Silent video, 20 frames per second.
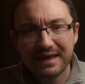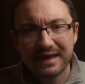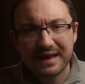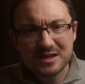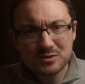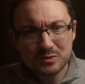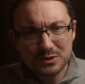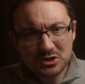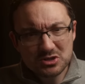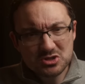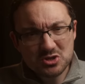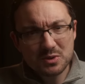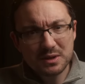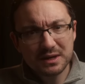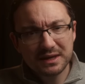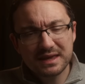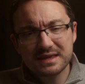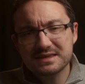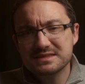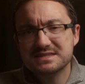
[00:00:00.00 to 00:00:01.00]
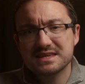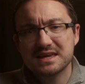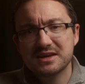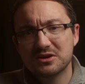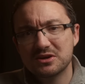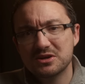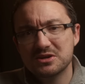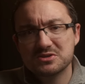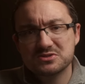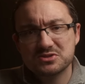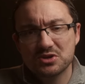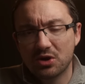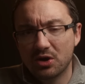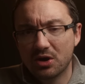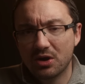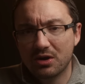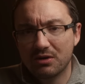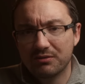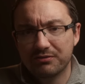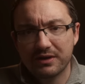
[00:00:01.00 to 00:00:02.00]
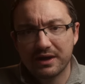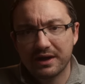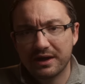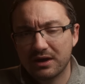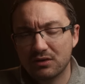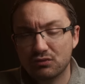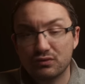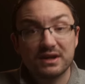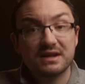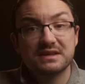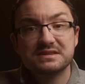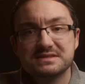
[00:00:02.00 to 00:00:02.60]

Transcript: is when you're doing interiors of uh, real